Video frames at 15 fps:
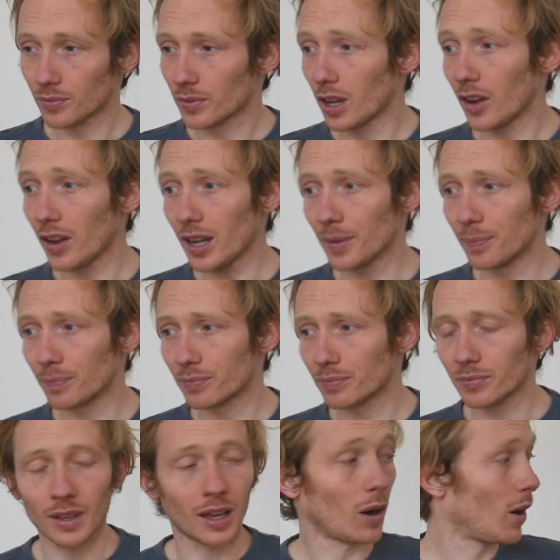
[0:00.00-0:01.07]
Alright,
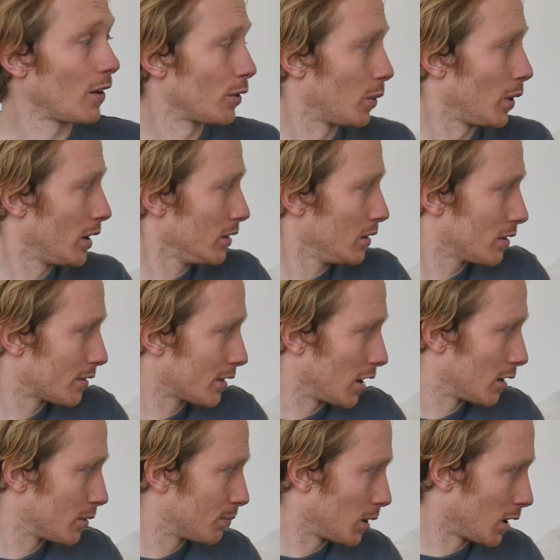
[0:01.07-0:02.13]
hello everyone.
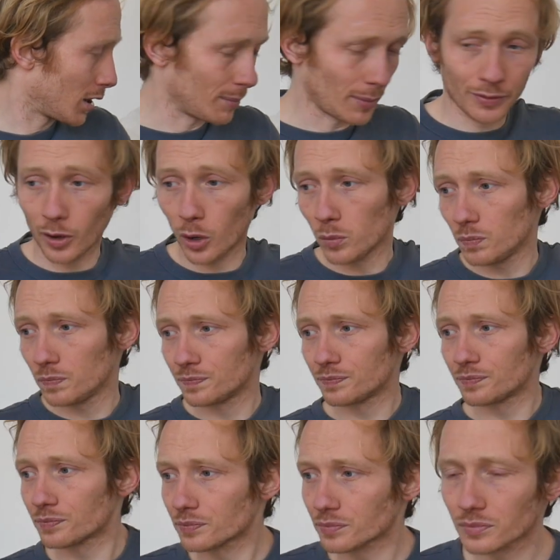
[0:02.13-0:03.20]
Plug in my phone.
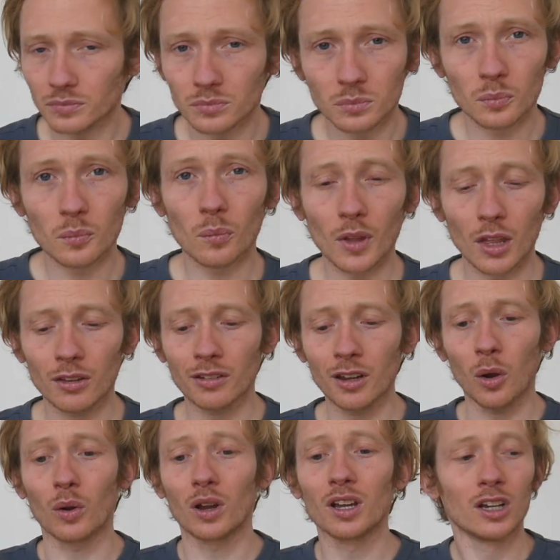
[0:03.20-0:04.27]

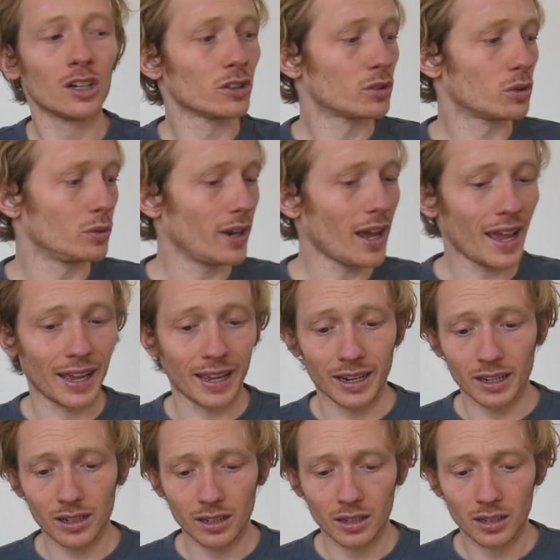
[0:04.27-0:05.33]
So,
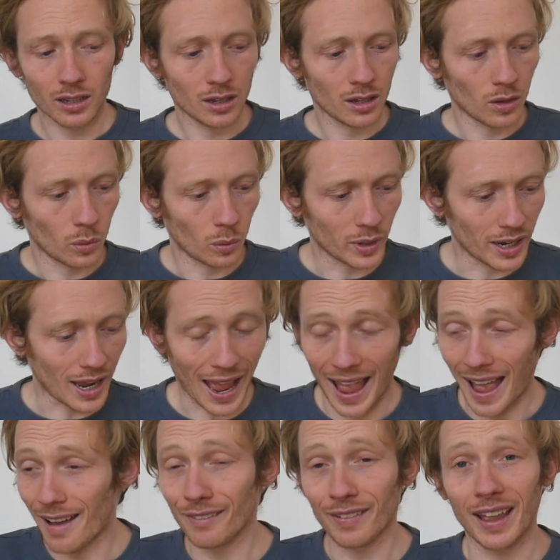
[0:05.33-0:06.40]
today we
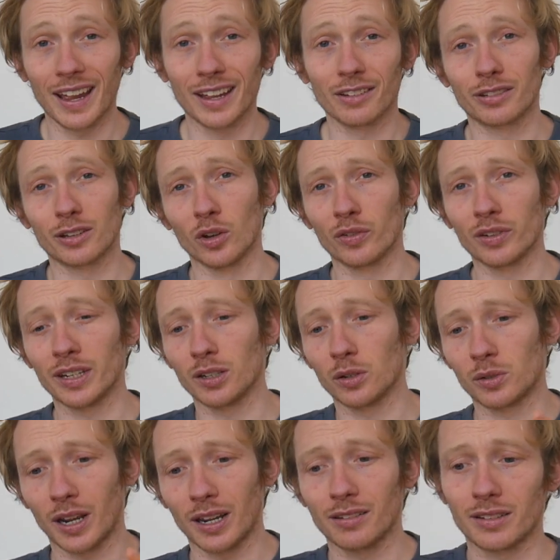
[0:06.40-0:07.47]
have a silver needle
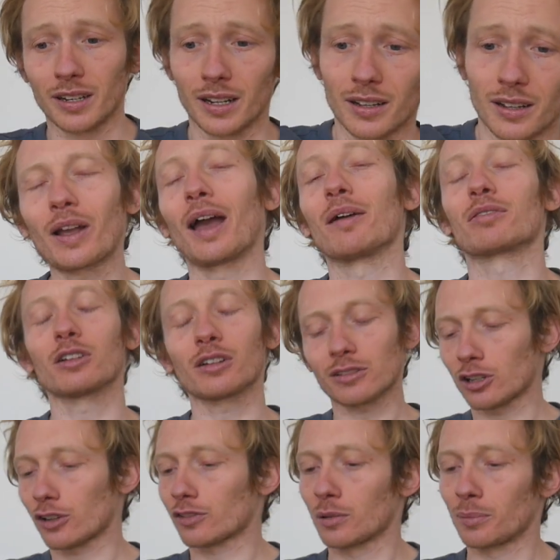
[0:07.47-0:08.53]
tasting. Okay, so let's
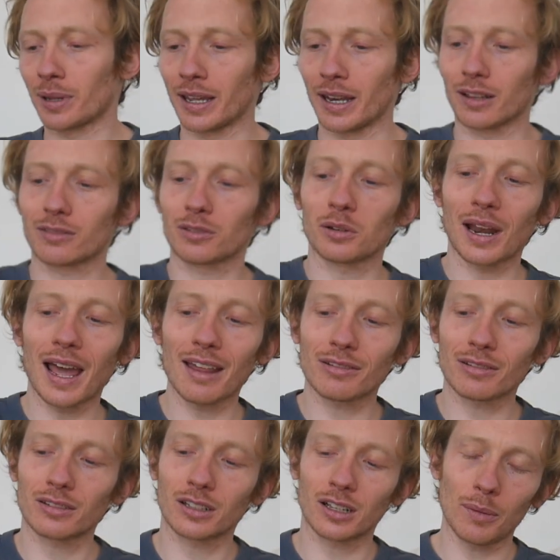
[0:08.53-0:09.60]
start from the beginning. So
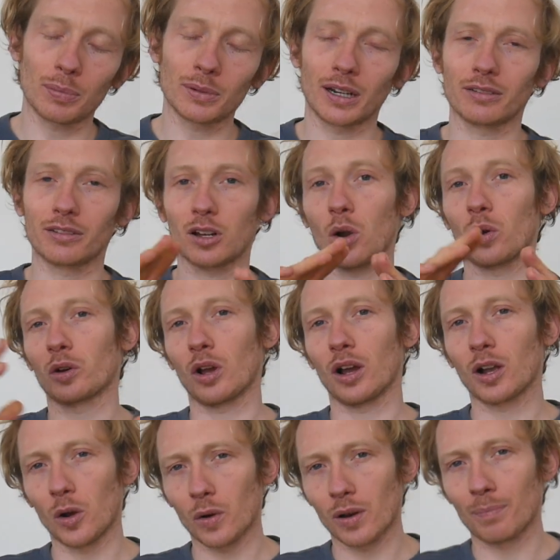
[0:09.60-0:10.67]
last couple days ago, I
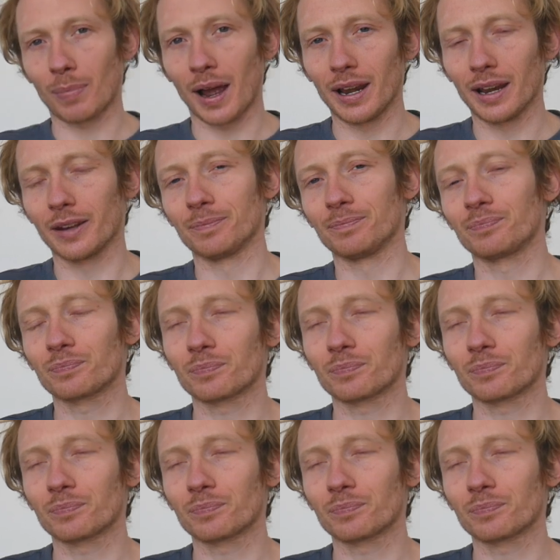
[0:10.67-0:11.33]
go to Bailan,